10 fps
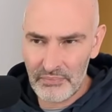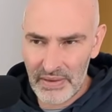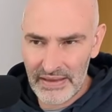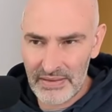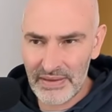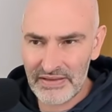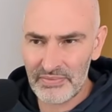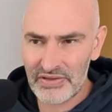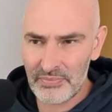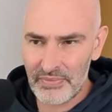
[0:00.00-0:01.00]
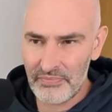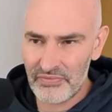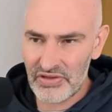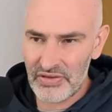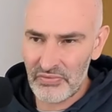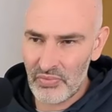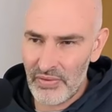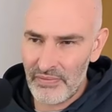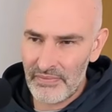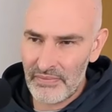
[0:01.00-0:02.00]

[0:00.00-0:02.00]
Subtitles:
But he plays bishop g4.